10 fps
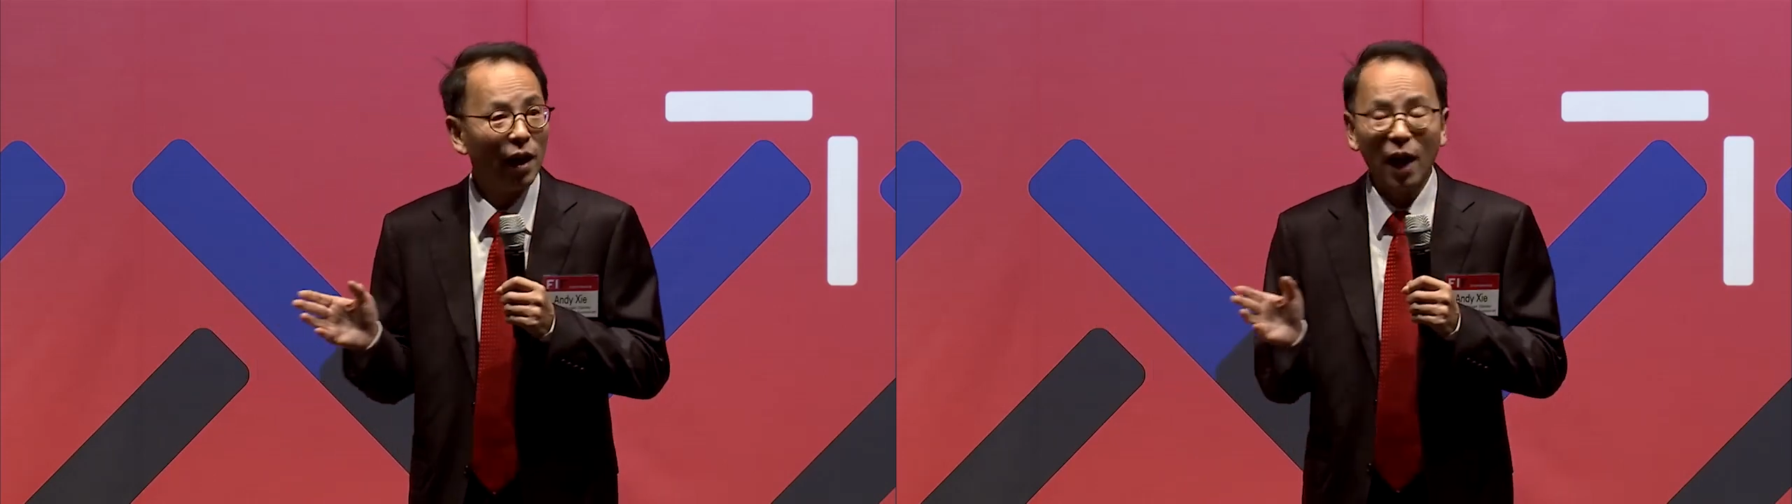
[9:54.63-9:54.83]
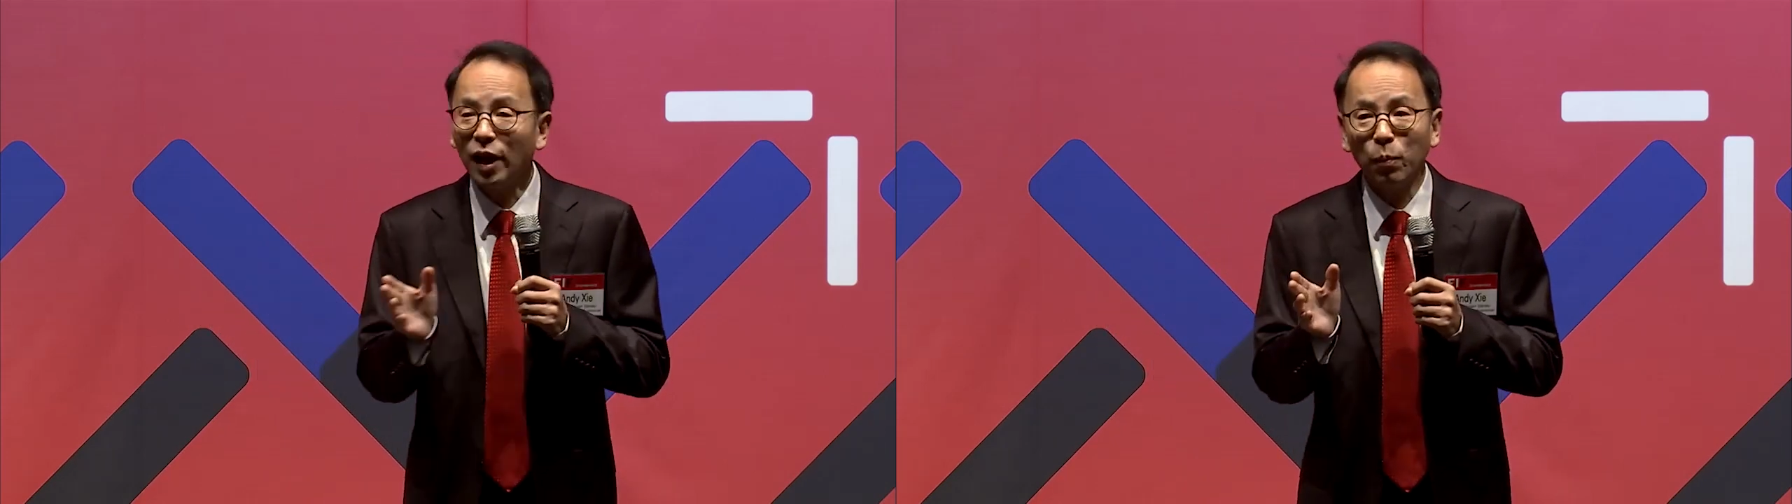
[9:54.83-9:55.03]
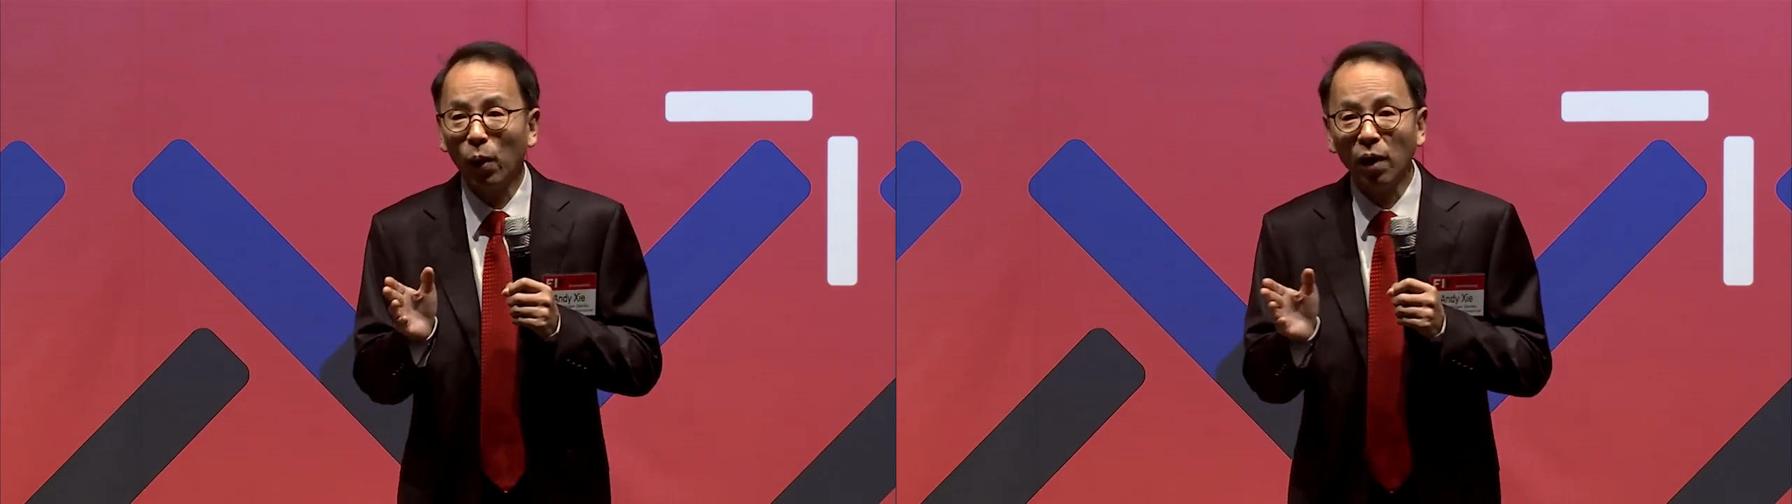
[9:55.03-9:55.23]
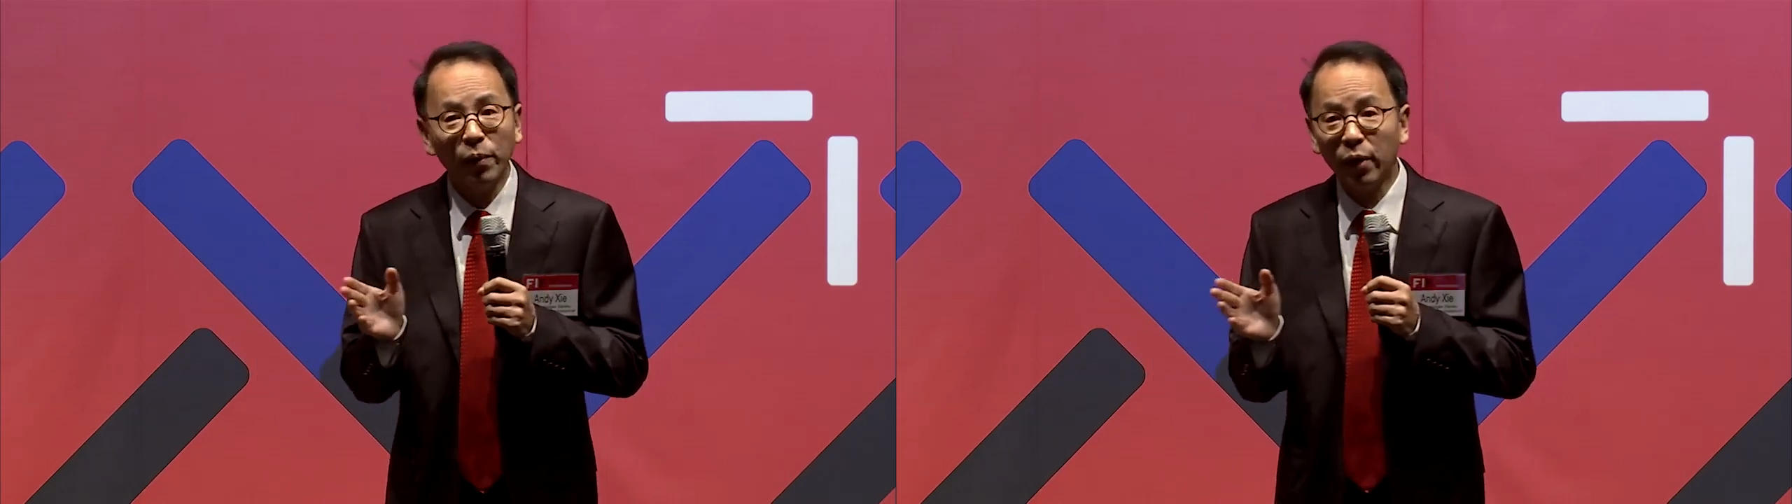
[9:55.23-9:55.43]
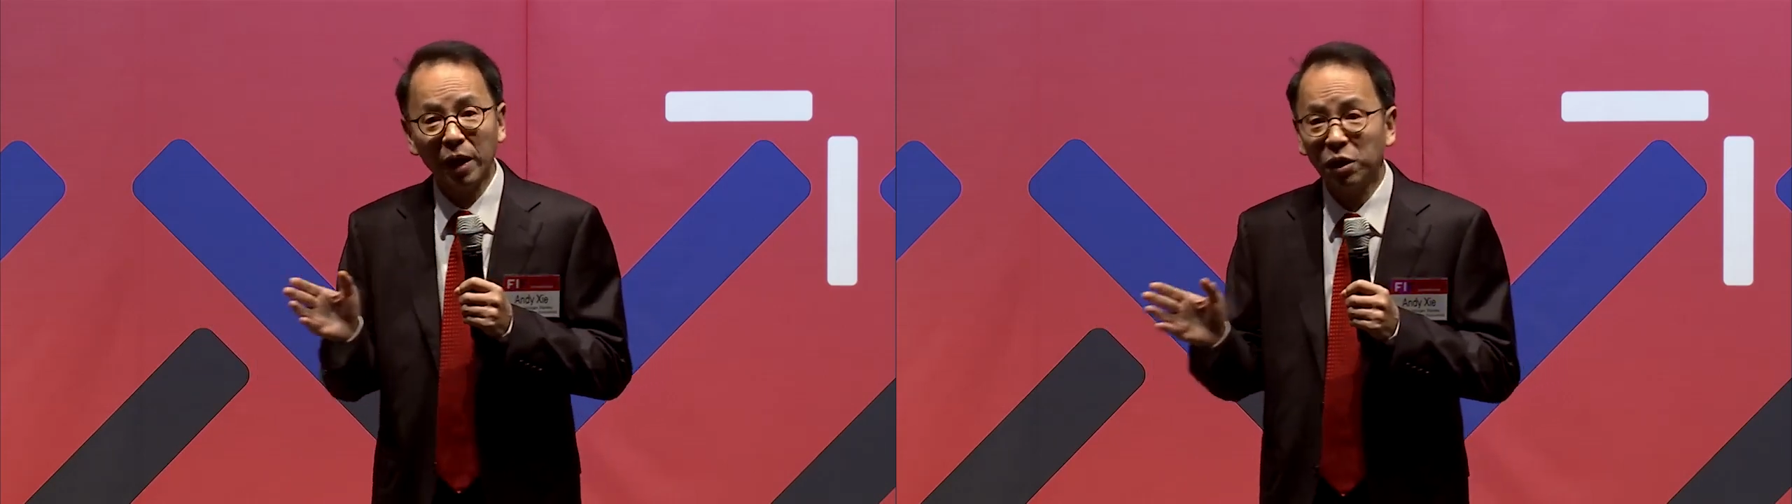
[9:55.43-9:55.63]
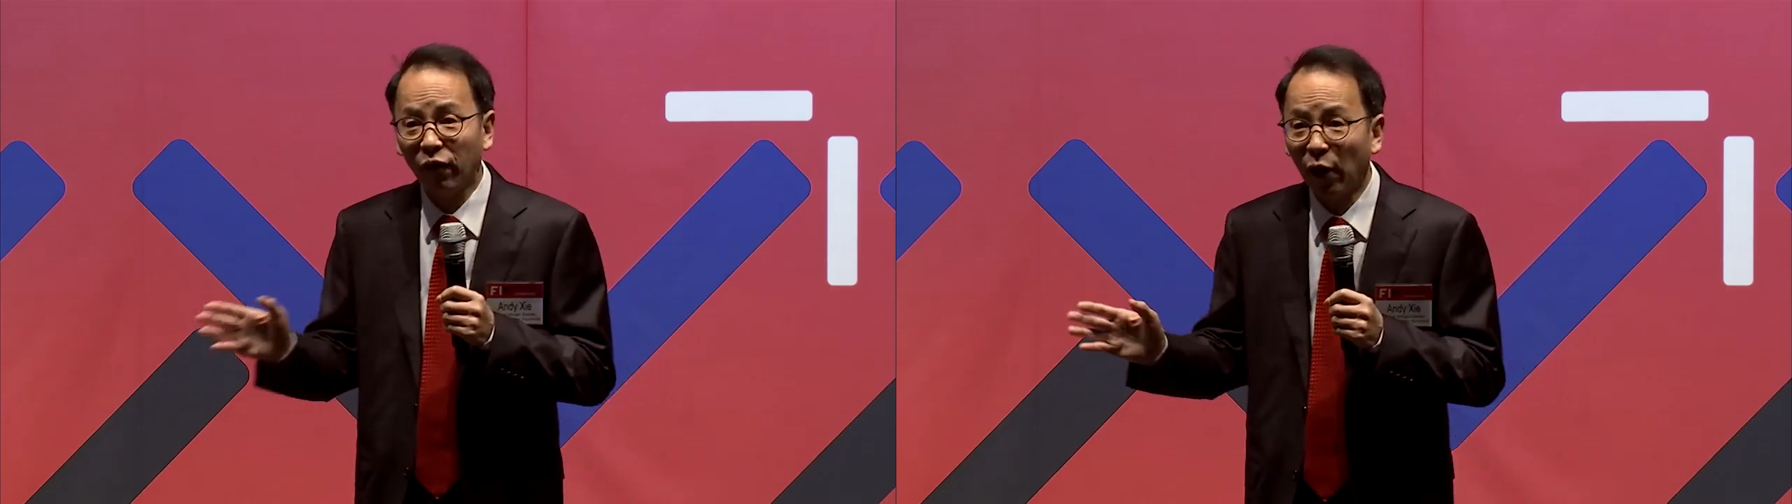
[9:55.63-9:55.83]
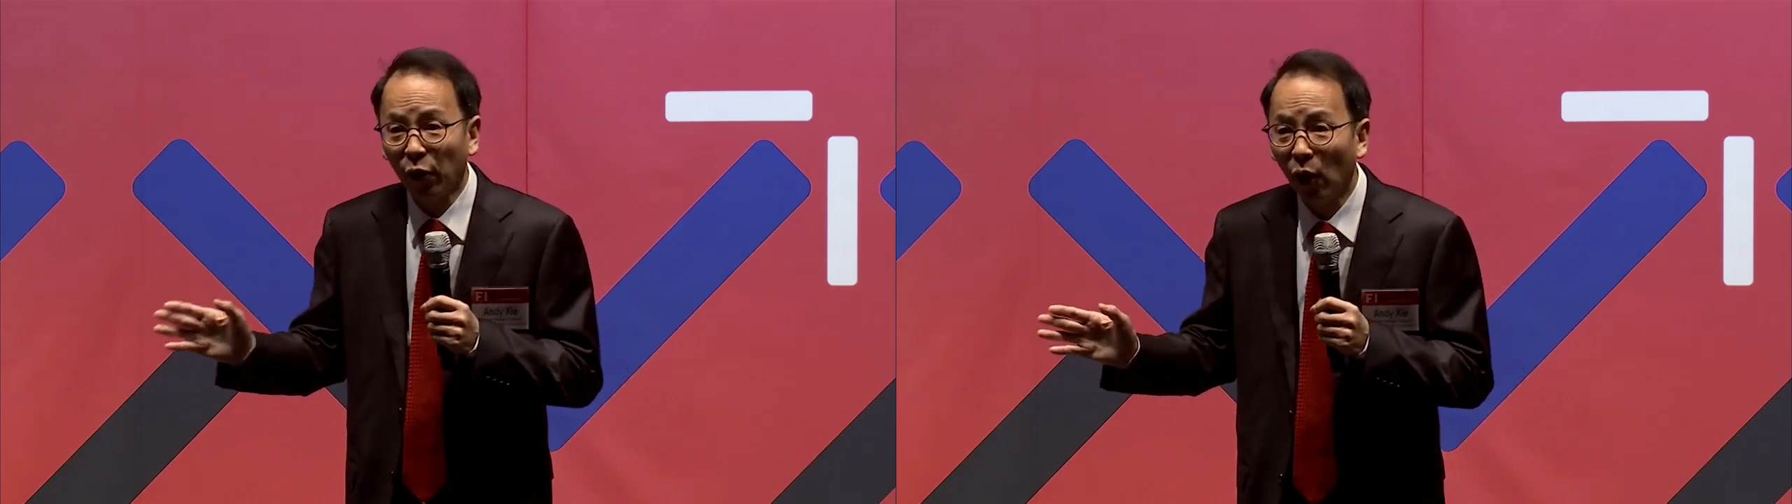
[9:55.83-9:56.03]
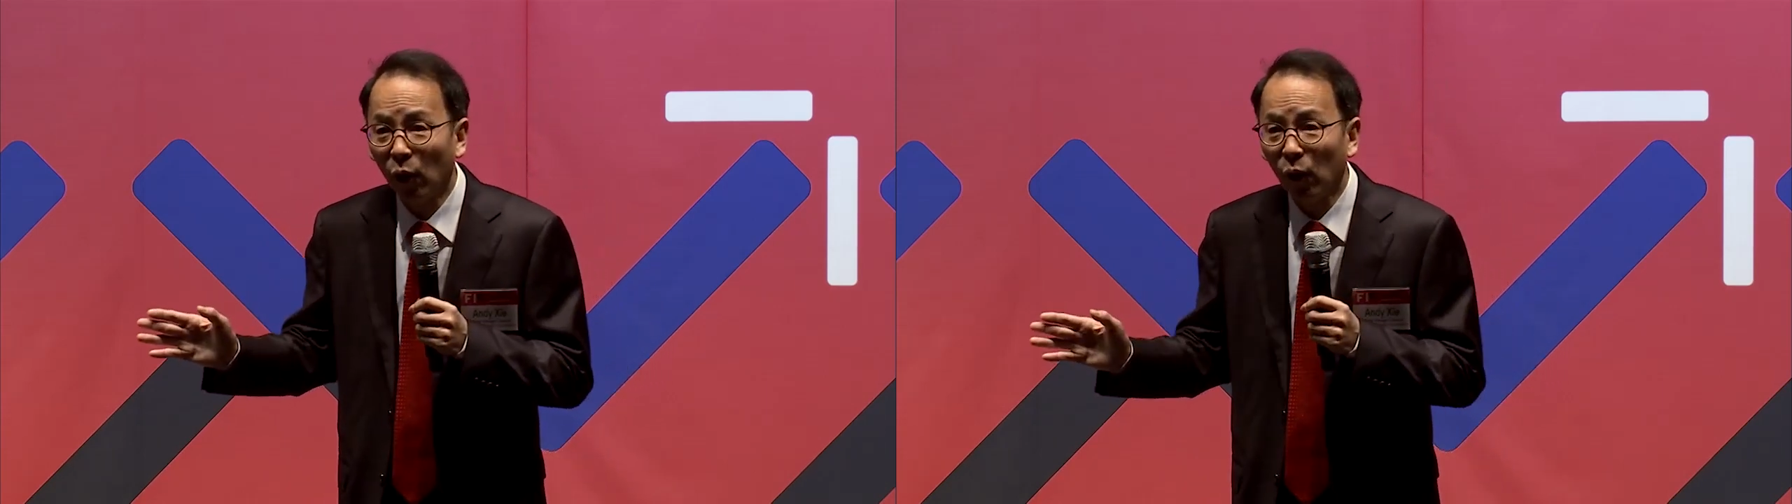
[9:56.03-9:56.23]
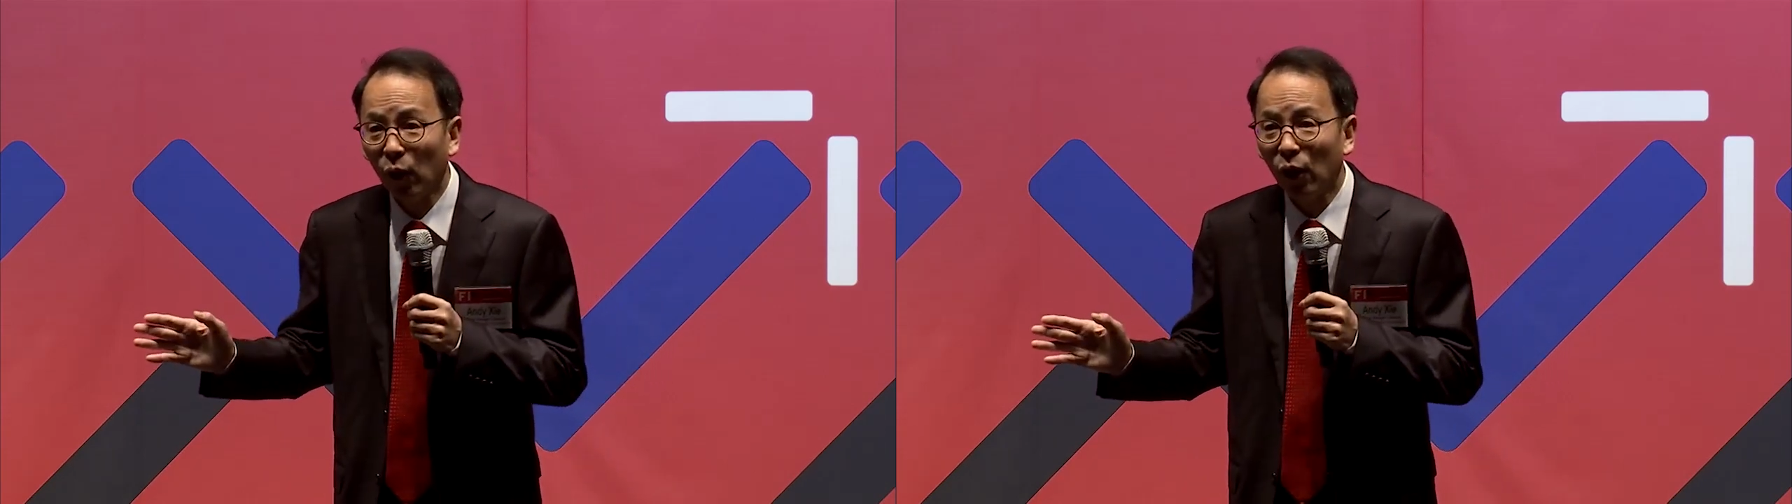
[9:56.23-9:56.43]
Unemployment rate is very low.